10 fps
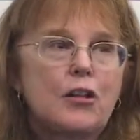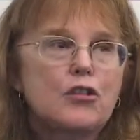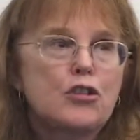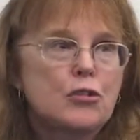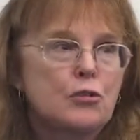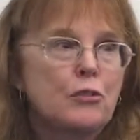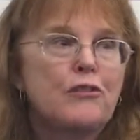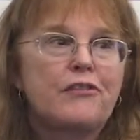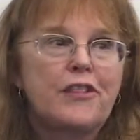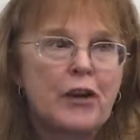to
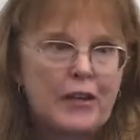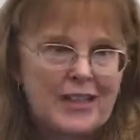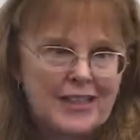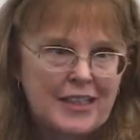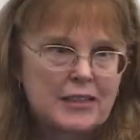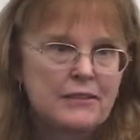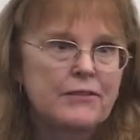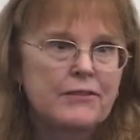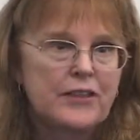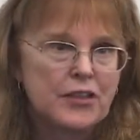very intensive
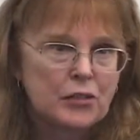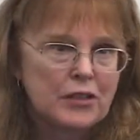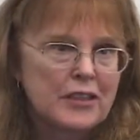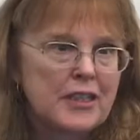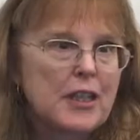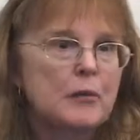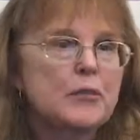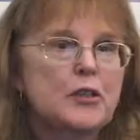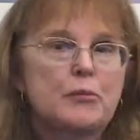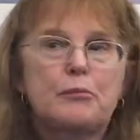physical
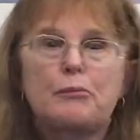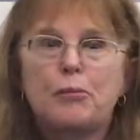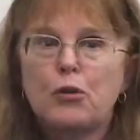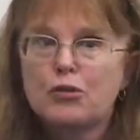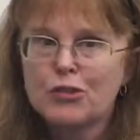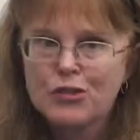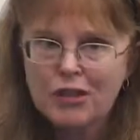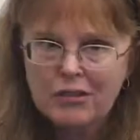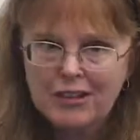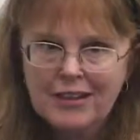exams,
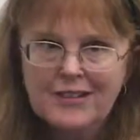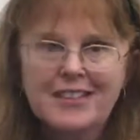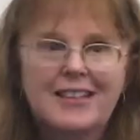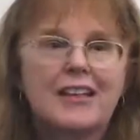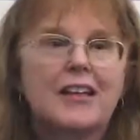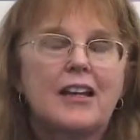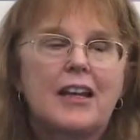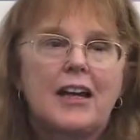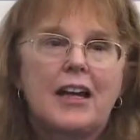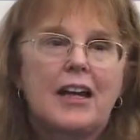post-assault counseling,
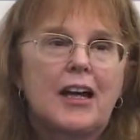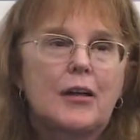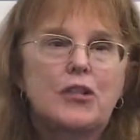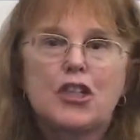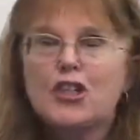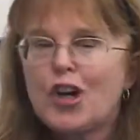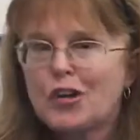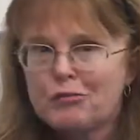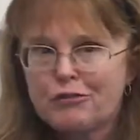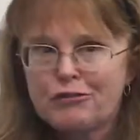
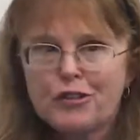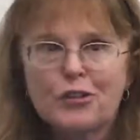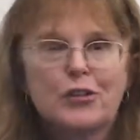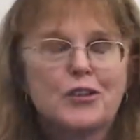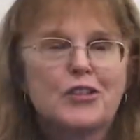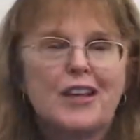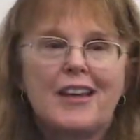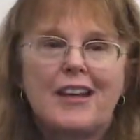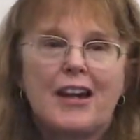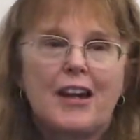detox referrals.
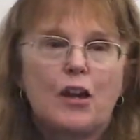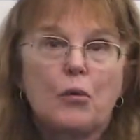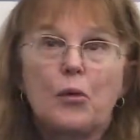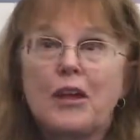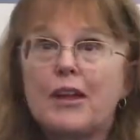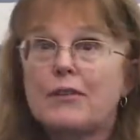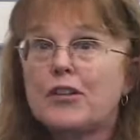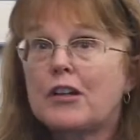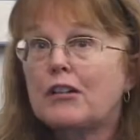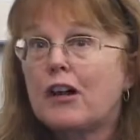We have
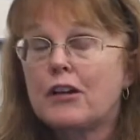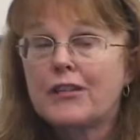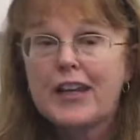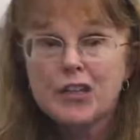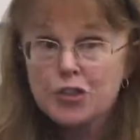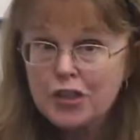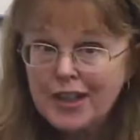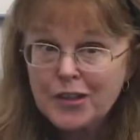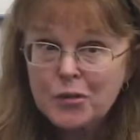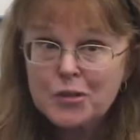done a lot of cancer
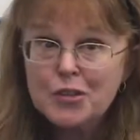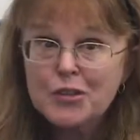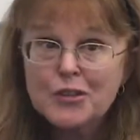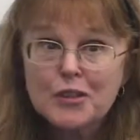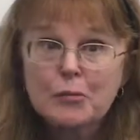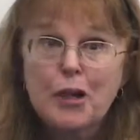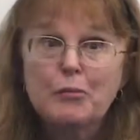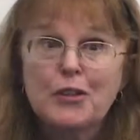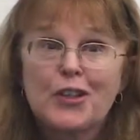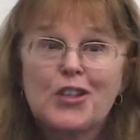diagnosis. This is a
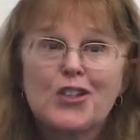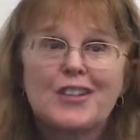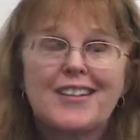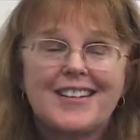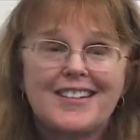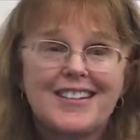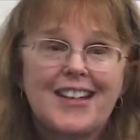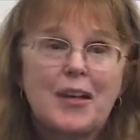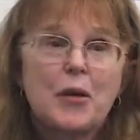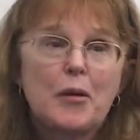population that is
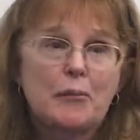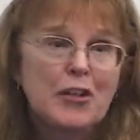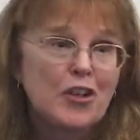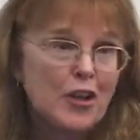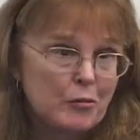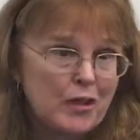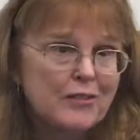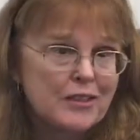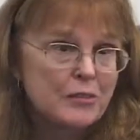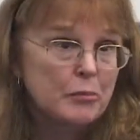much higher
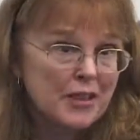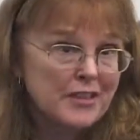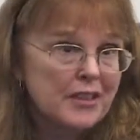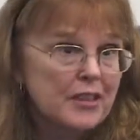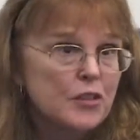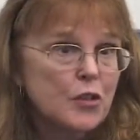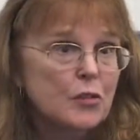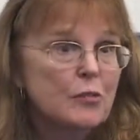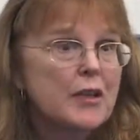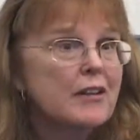prevalence of breast cancer.
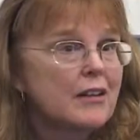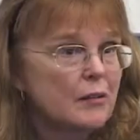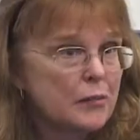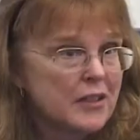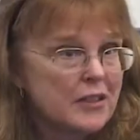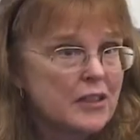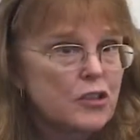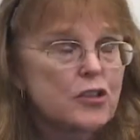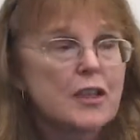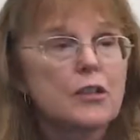We've made a lot of breast
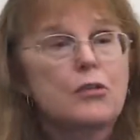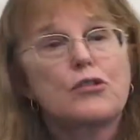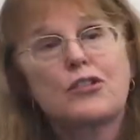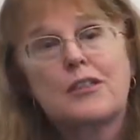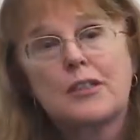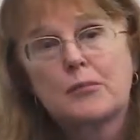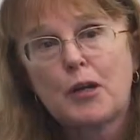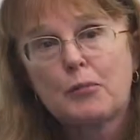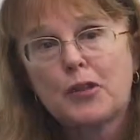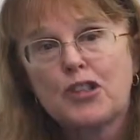cancer diagnosis in this
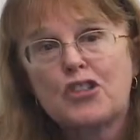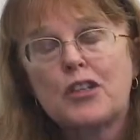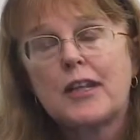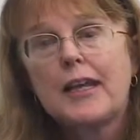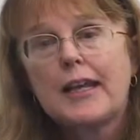population